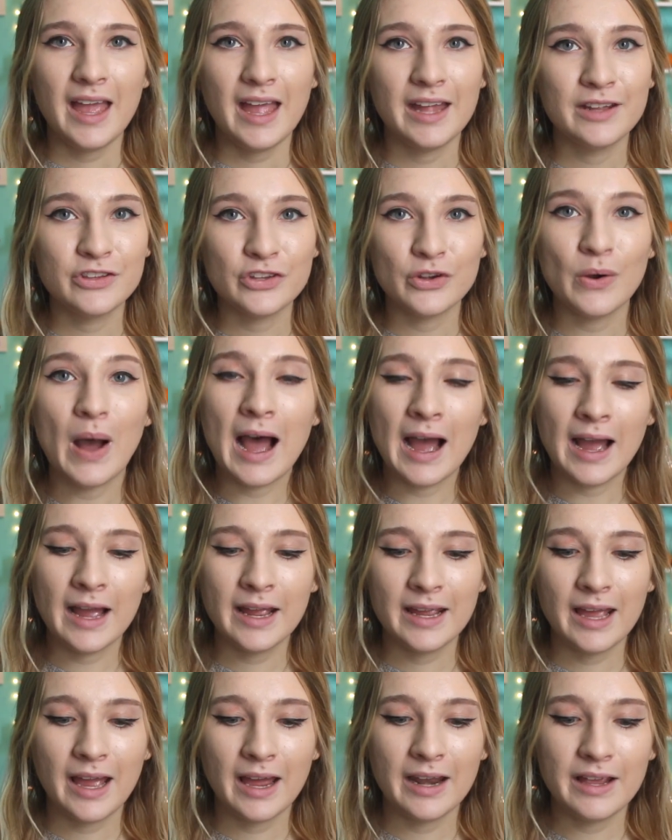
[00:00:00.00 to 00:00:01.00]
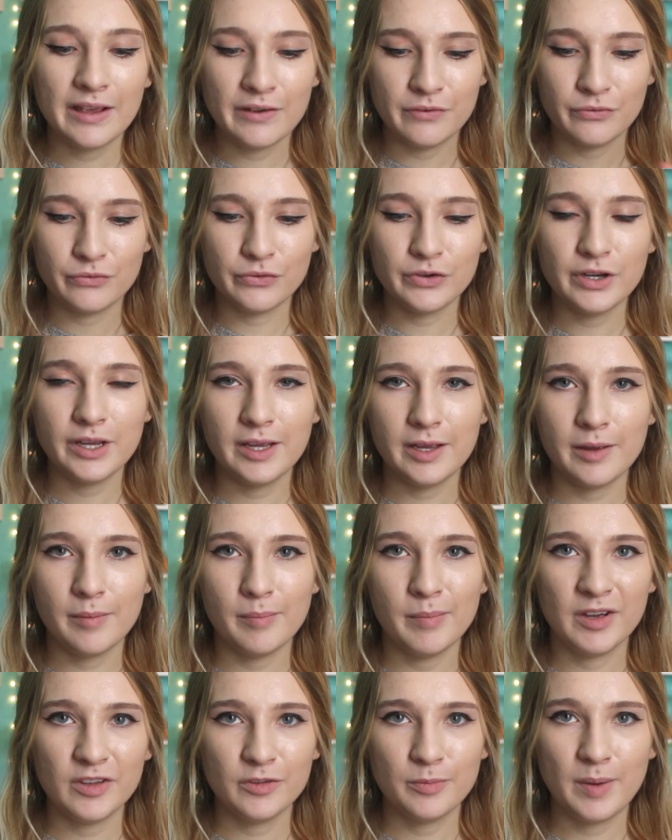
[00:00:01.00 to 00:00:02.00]
And so I had a free
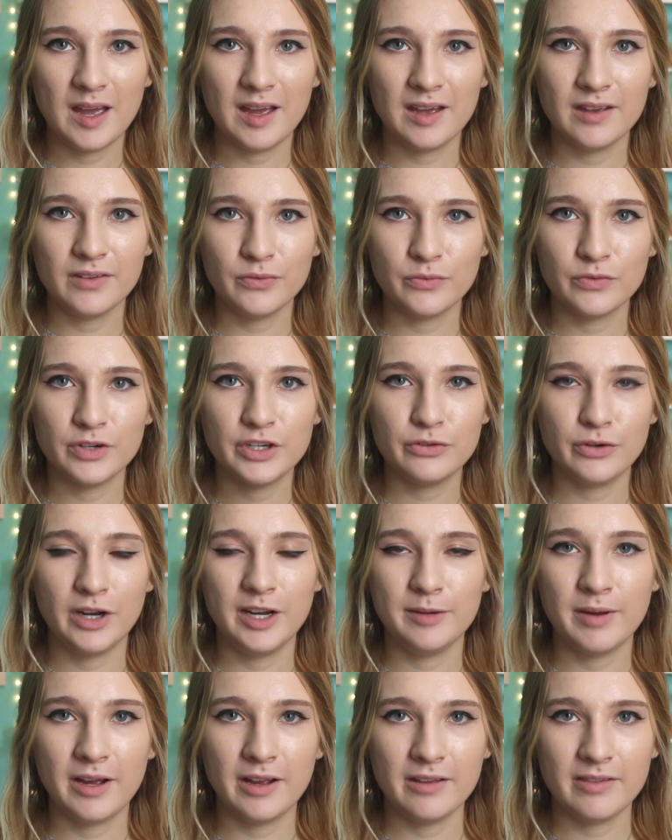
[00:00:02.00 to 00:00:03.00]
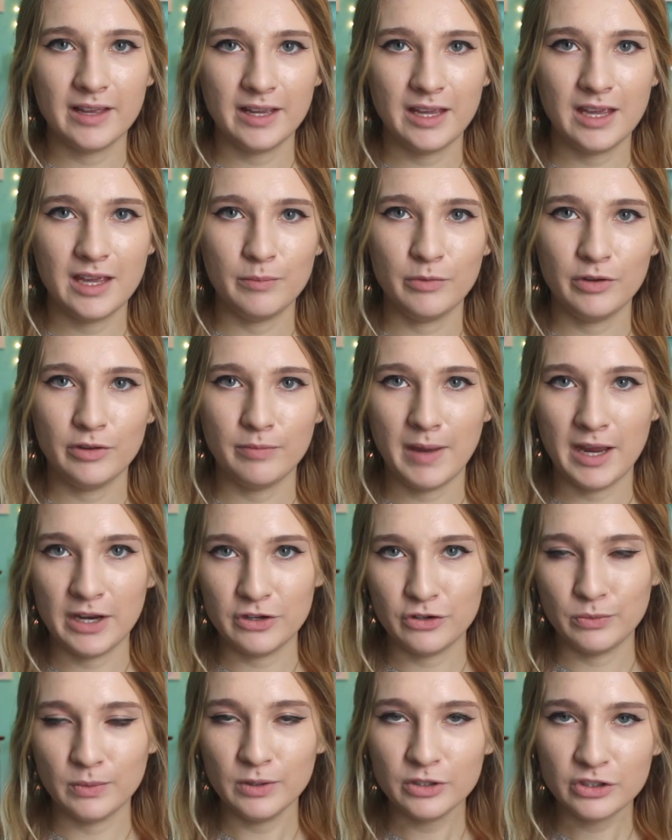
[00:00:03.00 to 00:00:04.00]
bus pass, free train pass that came with
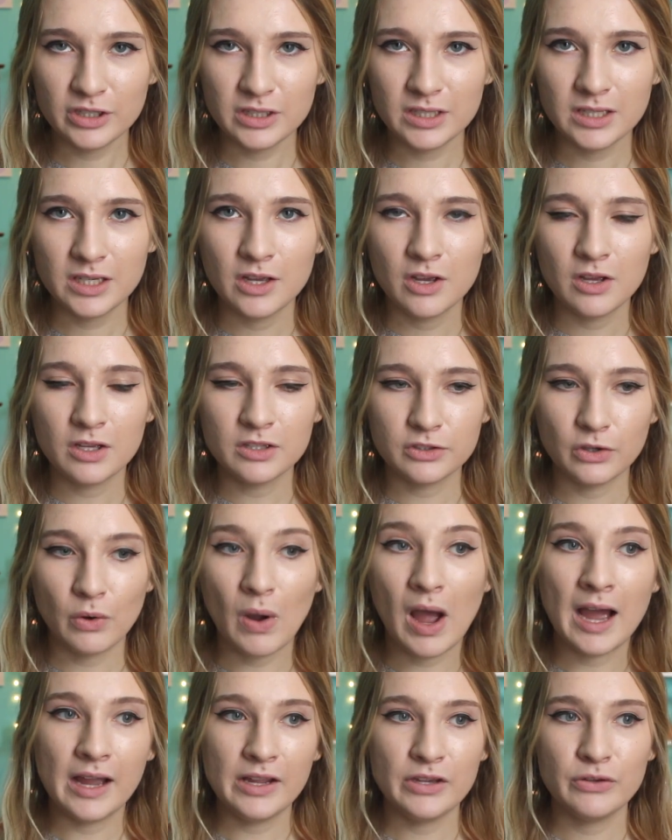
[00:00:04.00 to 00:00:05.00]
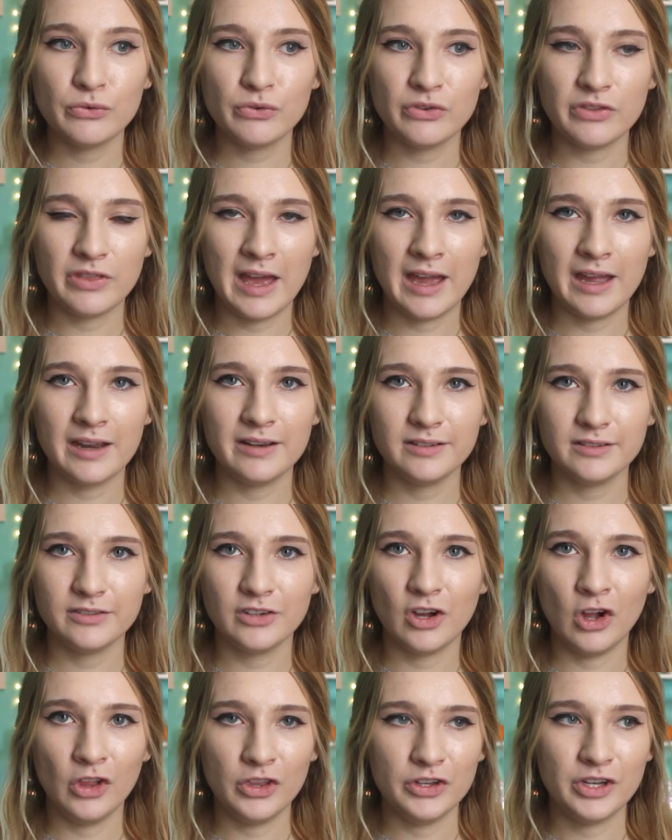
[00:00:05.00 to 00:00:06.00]
my tuition. So I used that
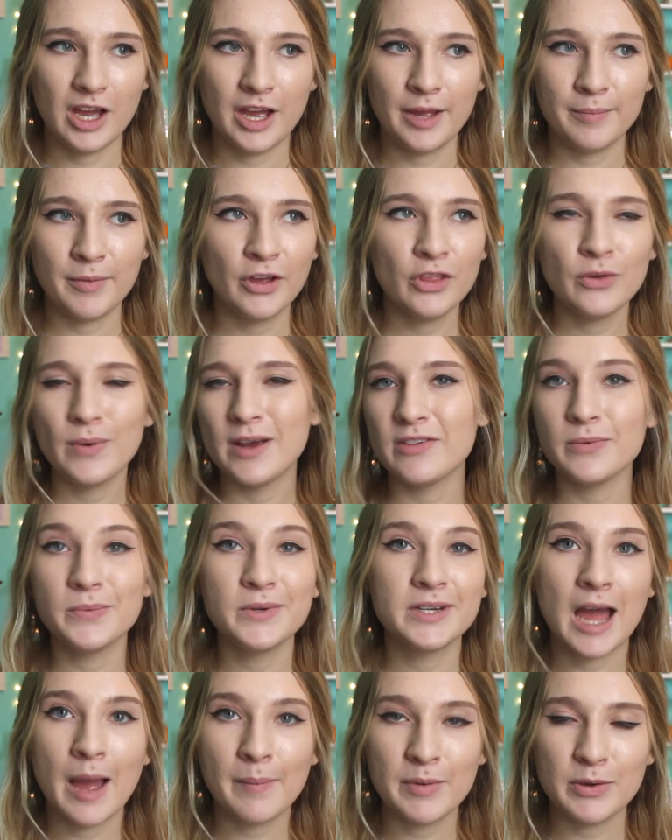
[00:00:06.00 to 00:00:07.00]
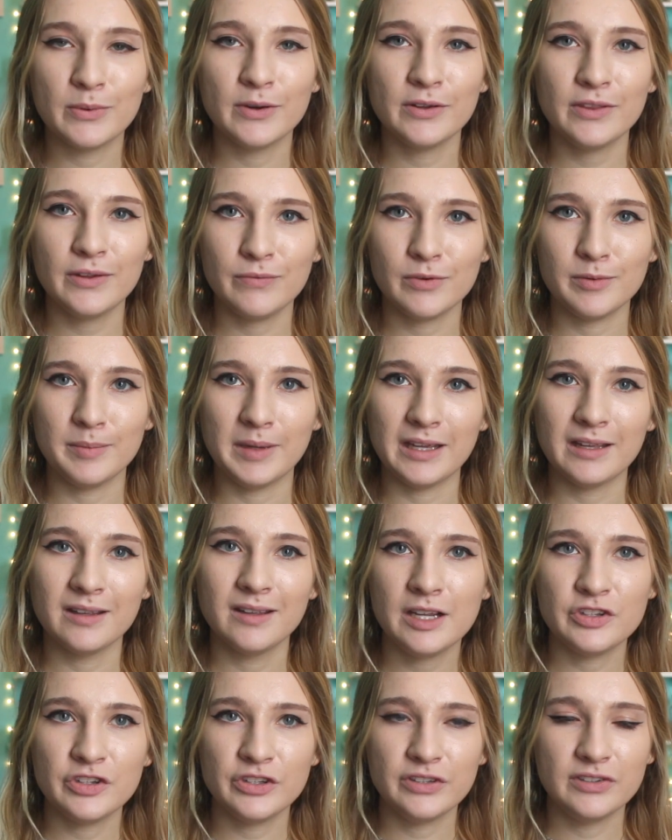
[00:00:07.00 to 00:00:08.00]
all the time. Otherwise it would not be worth it for me.
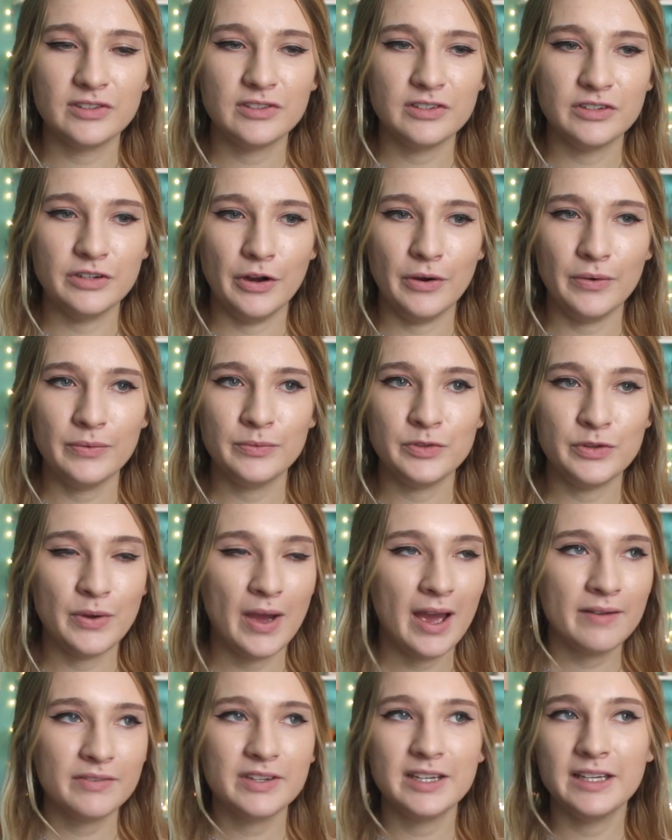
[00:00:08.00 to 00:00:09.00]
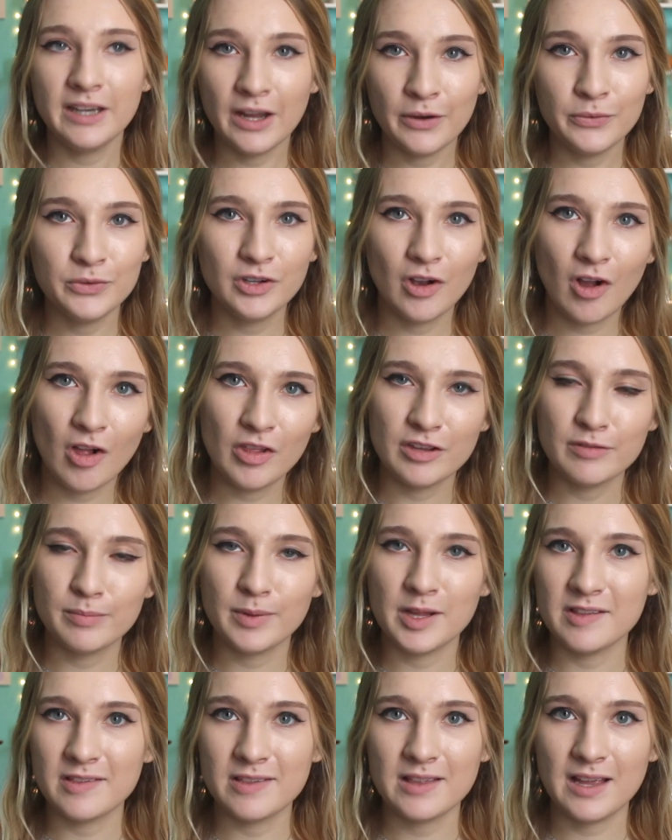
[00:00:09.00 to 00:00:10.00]
It just, you have to get out to all these
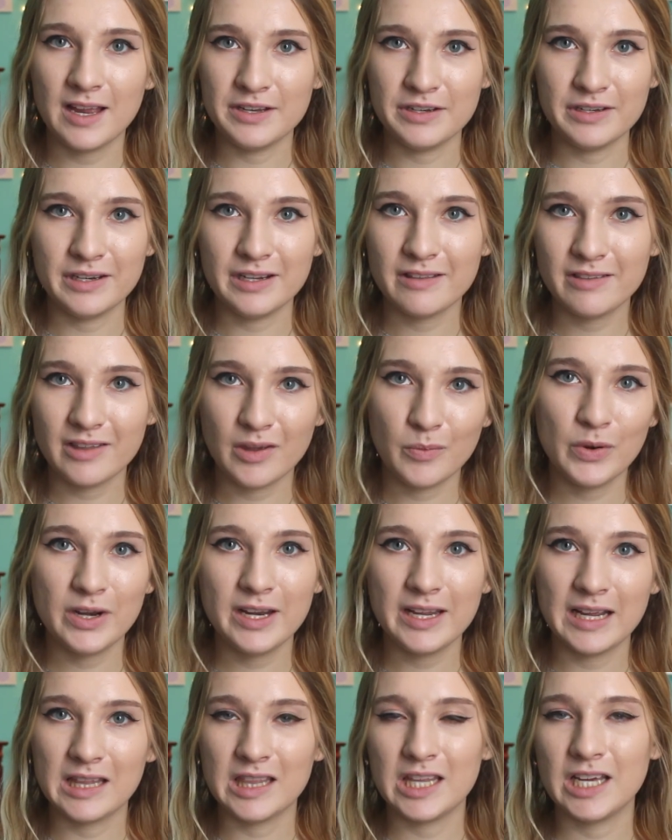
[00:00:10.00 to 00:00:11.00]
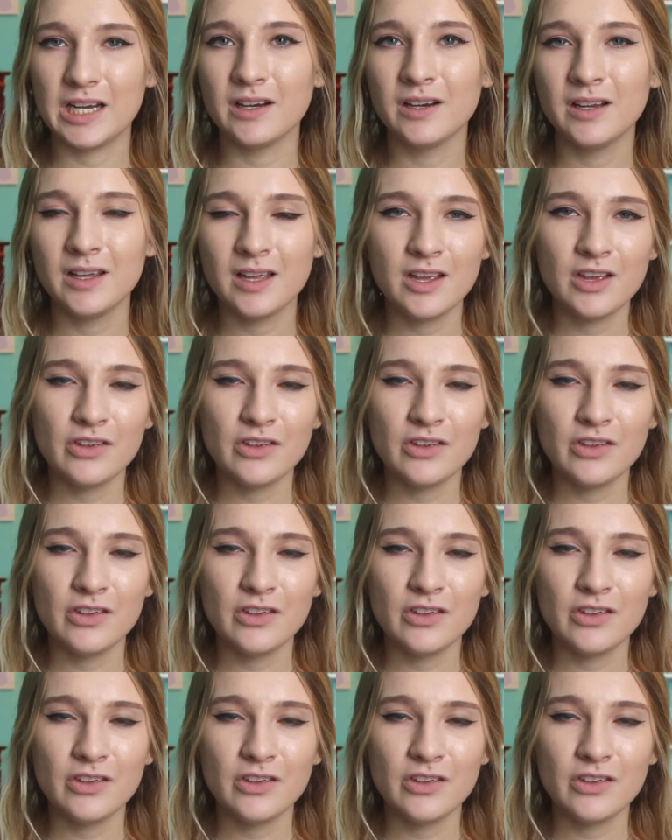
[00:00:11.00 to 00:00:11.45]
places and you need some way to get there.